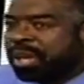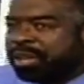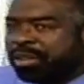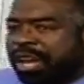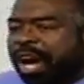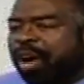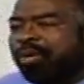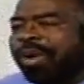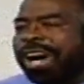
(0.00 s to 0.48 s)

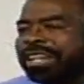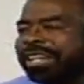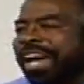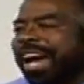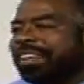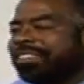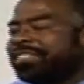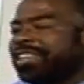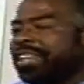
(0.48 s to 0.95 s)
No one
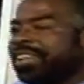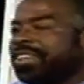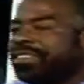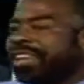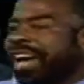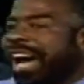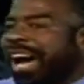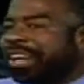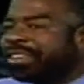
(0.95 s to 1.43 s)
got sick or
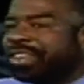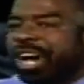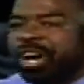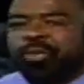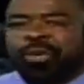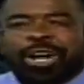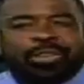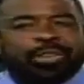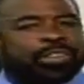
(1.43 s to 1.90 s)
died.
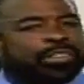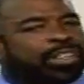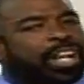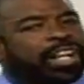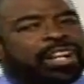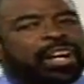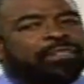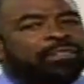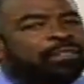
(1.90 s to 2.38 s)
No one was
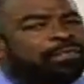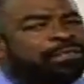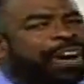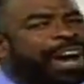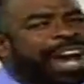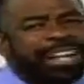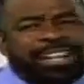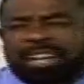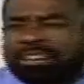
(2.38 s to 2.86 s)
laid off or
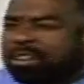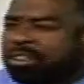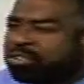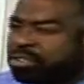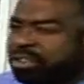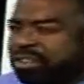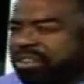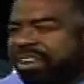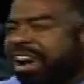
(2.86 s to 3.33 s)
fired. Now,
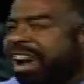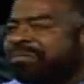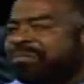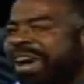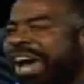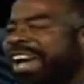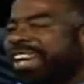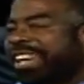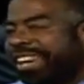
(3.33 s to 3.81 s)
don't you
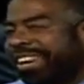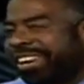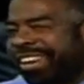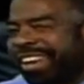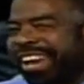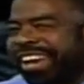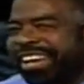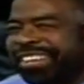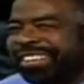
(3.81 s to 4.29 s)
come back here
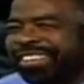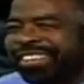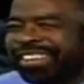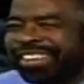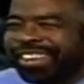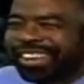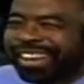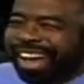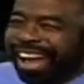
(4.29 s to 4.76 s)
again.
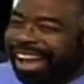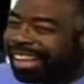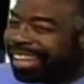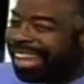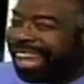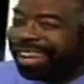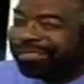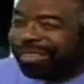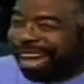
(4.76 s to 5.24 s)
I
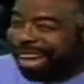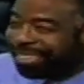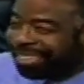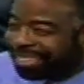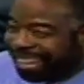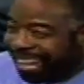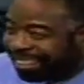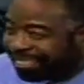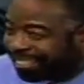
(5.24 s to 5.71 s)
came back
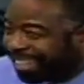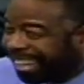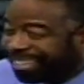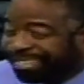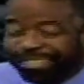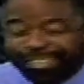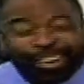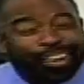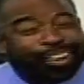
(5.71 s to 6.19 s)
the next
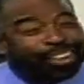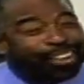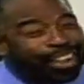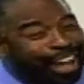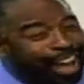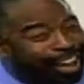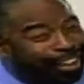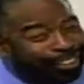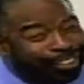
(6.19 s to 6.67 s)
day talking
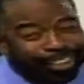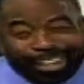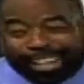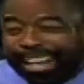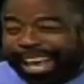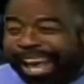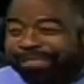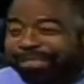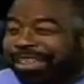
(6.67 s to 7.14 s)
loud,
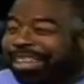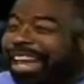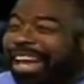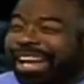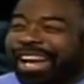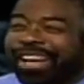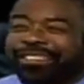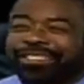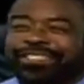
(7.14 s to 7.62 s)
looking happy
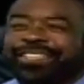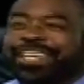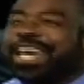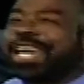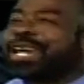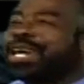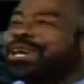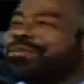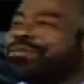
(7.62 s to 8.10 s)
like I was
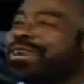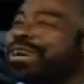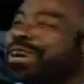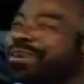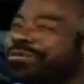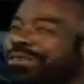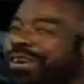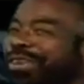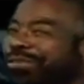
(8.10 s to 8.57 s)
seeing him
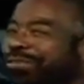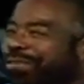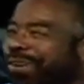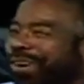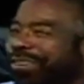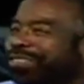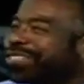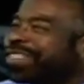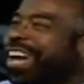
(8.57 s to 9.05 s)
for the
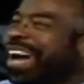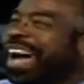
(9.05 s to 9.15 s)
first